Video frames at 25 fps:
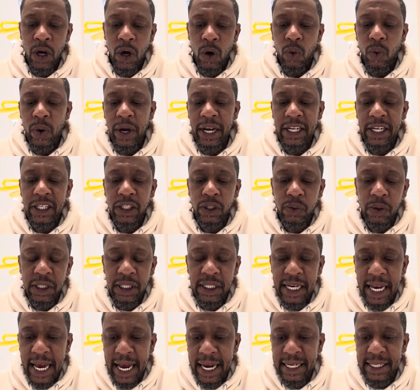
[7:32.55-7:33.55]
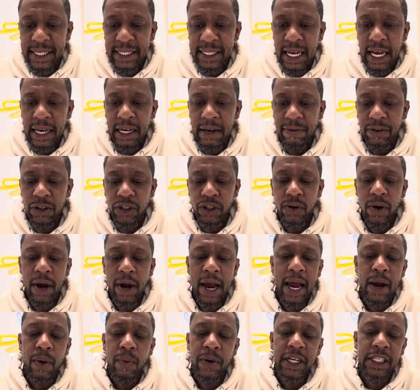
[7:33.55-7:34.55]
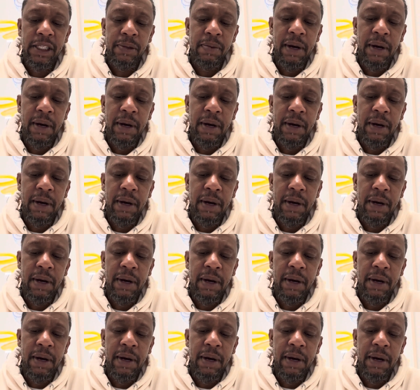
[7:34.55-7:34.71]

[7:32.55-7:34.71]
Wix was next. I never tried Wix,